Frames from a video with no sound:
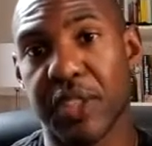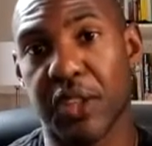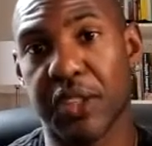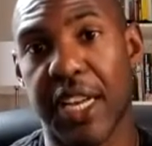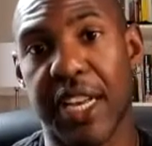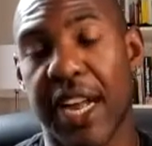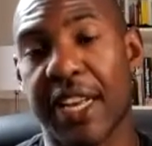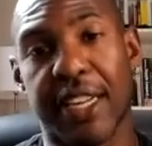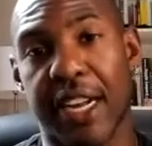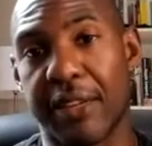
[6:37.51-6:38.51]
Okay,
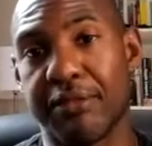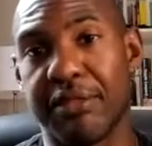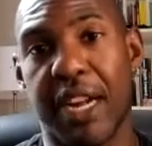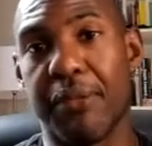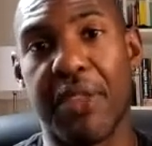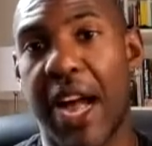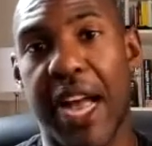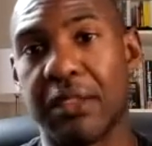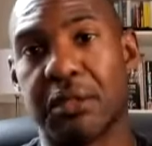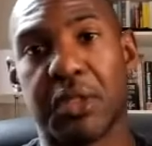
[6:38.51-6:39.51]
I'm
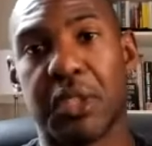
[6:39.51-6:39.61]
not